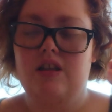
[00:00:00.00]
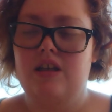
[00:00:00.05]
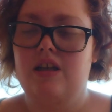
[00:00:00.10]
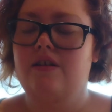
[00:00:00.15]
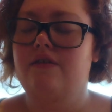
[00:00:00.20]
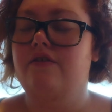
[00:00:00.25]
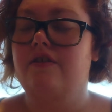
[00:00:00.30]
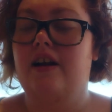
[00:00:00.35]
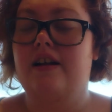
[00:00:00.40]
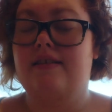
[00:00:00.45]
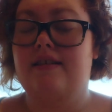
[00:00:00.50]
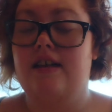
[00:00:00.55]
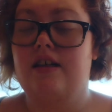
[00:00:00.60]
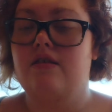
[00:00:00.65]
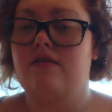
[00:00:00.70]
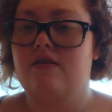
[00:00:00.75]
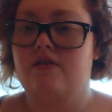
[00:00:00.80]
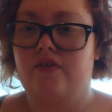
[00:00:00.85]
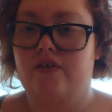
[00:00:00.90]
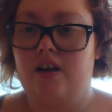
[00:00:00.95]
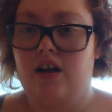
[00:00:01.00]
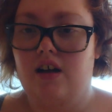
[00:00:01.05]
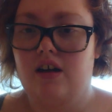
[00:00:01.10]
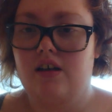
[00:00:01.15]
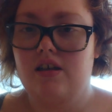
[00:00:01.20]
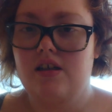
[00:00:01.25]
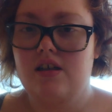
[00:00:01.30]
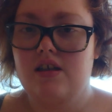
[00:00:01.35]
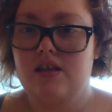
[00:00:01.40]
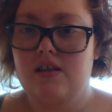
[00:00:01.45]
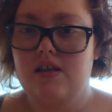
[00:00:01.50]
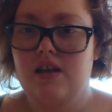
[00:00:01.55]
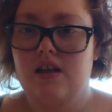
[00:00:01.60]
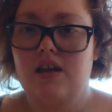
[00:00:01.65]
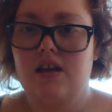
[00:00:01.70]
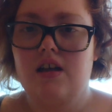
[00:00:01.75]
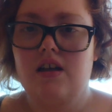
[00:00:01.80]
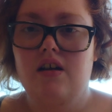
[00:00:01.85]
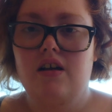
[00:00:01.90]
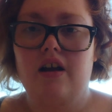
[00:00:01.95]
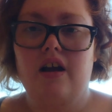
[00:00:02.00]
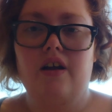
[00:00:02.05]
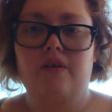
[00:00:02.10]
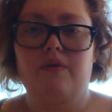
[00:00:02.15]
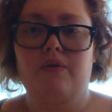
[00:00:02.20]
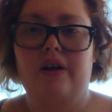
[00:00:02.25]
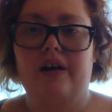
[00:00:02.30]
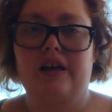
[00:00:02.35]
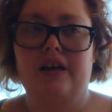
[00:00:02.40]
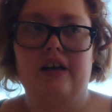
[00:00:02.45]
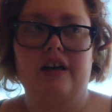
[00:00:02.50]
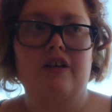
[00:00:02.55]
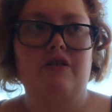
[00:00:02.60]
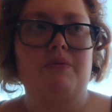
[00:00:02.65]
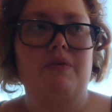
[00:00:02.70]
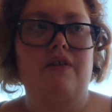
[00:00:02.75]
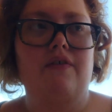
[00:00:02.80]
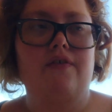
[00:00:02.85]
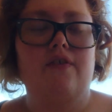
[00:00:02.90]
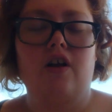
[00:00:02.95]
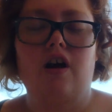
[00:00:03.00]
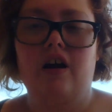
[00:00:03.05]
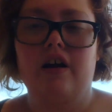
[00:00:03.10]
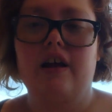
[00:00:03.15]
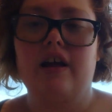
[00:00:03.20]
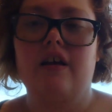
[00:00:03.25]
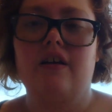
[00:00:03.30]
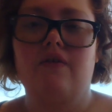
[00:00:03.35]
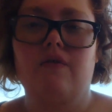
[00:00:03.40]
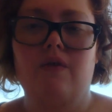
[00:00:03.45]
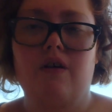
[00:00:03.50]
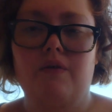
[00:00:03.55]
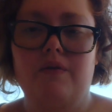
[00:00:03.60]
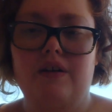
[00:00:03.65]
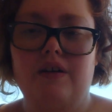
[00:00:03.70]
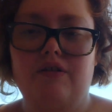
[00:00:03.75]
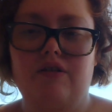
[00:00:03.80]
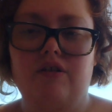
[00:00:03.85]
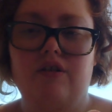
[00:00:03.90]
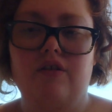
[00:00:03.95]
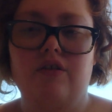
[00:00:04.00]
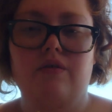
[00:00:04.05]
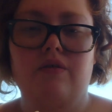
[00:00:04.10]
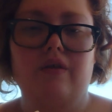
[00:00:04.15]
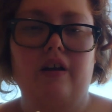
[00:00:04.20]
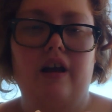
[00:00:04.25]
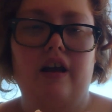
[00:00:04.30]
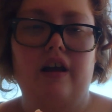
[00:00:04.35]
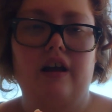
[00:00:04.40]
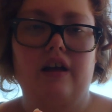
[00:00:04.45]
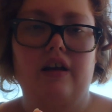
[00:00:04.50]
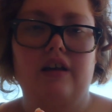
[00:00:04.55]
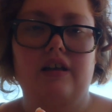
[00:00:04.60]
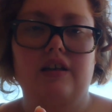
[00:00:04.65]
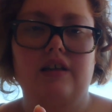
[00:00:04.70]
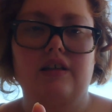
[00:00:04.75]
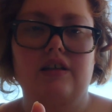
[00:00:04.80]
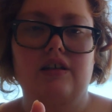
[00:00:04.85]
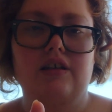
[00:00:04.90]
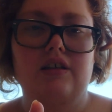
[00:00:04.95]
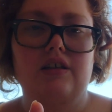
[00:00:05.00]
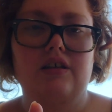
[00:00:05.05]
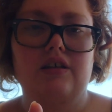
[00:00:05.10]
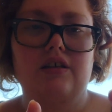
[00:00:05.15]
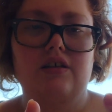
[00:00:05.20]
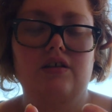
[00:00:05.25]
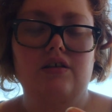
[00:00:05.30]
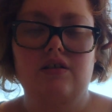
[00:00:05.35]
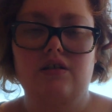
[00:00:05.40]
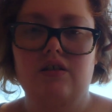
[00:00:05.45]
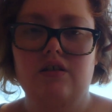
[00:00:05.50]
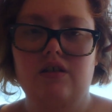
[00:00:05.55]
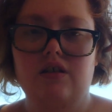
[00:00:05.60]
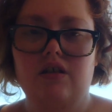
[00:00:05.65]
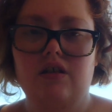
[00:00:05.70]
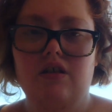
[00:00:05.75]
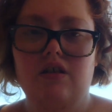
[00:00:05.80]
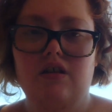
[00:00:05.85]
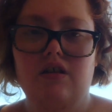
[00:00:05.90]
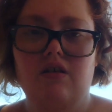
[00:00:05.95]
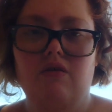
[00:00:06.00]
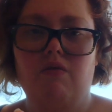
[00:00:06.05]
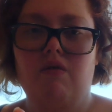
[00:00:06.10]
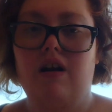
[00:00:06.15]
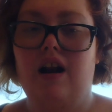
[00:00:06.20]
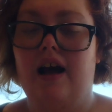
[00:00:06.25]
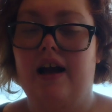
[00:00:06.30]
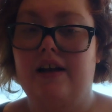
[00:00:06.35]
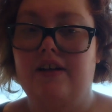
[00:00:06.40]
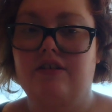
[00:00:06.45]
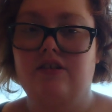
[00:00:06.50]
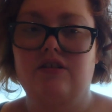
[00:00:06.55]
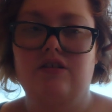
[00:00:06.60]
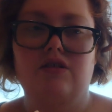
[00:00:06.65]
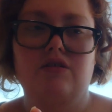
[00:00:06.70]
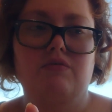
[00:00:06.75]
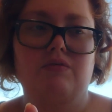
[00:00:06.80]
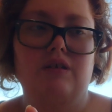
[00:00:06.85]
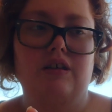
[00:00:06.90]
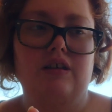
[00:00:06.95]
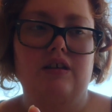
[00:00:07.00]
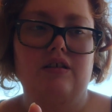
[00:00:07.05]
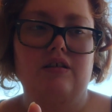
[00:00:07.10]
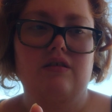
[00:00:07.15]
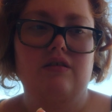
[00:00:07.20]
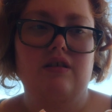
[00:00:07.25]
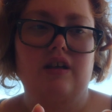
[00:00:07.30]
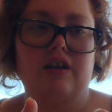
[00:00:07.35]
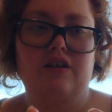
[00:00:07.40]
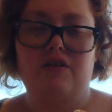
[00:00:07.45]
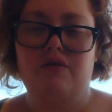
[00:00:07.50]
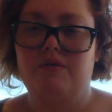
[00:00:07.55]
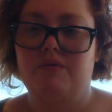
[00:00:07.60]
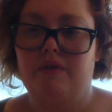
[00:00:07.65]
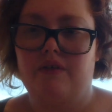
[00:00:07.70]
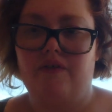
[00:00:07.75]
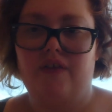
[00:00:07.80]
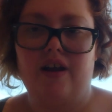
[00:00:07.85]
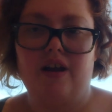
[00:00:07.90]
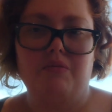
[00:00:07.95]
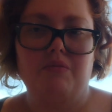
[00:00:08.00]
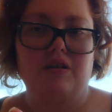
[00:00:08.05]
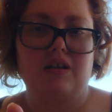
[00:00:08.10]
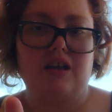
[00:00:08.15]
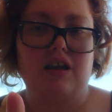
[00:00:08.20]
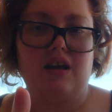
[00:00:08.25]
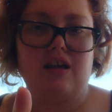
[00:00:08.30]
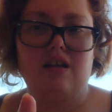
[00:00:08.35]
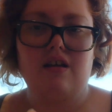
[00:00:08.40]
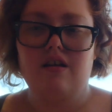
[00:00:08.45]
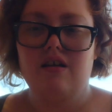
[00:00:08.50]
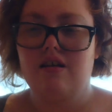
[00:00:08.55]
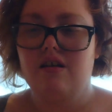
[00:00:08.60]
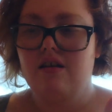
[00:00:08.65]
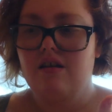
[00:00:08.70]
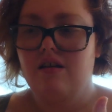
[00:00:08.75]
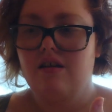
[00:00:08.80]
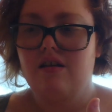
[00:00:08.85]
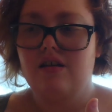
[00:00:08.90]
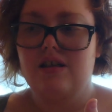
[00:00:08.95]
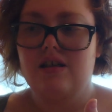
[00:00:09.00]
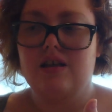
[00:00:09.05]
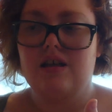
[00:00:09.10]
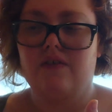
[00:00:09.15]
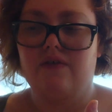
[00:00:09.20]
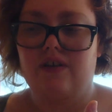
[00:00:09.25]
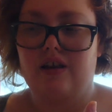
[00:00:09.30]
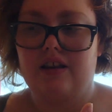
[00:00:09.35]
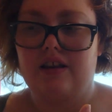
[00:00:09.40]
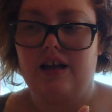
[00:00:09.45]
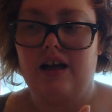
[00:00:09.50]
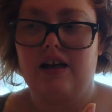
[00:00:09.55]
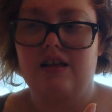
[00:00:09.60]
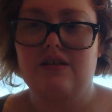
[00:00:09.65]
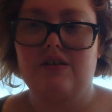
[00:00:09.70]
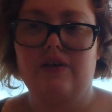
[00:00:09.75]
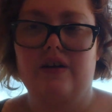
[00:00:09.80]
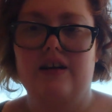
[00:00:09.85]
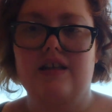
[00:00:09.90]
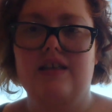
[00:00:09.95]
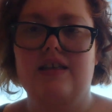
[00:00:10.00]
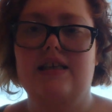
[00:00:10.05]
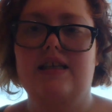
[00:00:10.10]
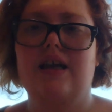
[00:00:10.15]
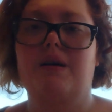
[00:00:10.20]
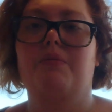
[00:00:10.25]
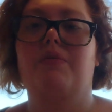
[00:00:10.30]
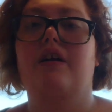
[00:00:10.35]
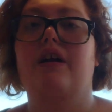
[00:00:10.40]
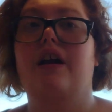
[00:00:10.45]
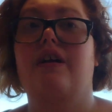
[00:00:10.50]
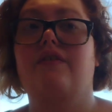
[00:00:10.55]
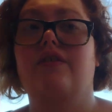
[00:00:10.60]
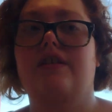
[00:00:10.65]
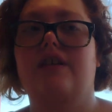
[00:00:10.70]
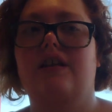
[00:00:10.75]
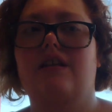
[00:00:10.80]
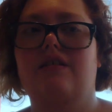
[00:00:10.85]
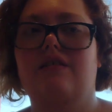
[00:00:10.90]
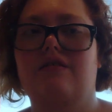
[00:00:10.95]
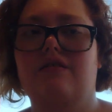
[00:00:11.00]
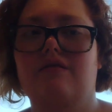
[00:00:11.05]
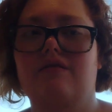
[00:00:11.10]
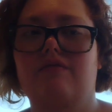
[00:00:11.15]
the Red Tails vlogs, where it'll be vlogging of what we do and what I do, what I do with family, stuff like that, so I can separate everything.